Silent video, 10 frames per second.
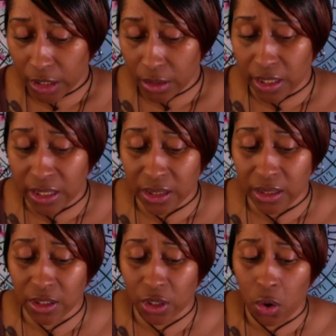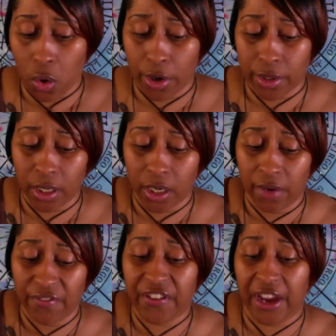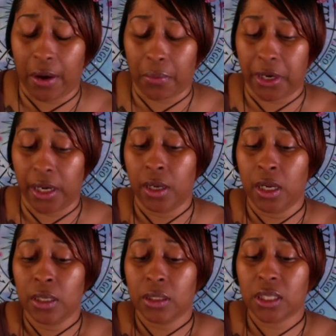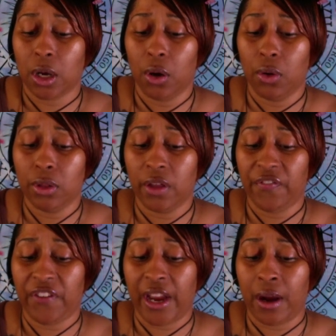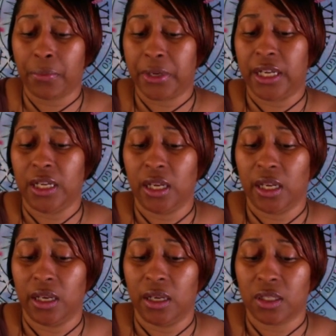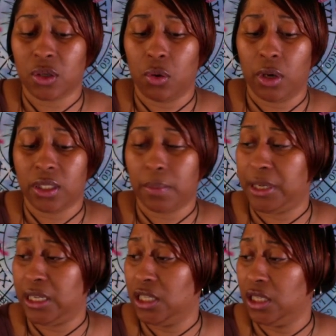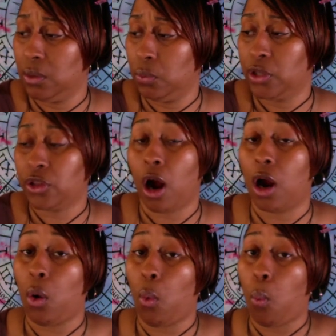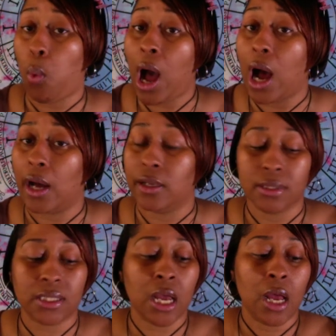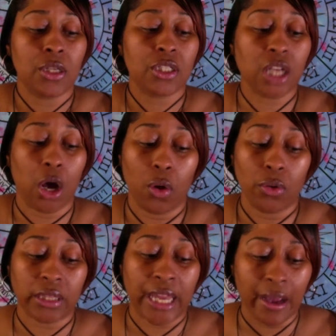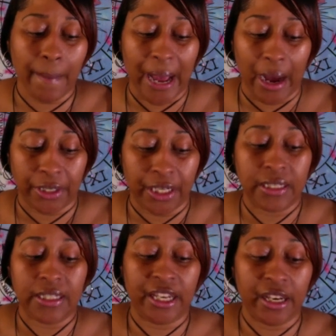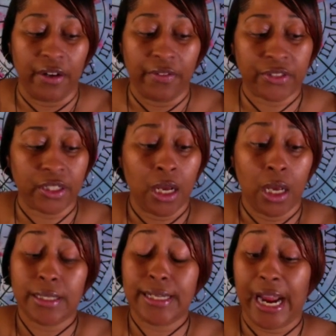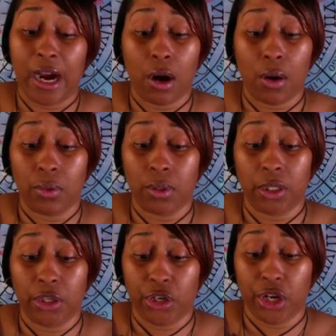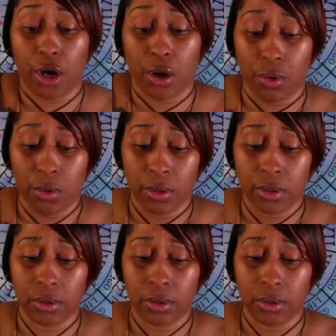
this is the Court of Fairy. So the fairy is going to be dealing with our wands. So think about it. Gift. Now, you know,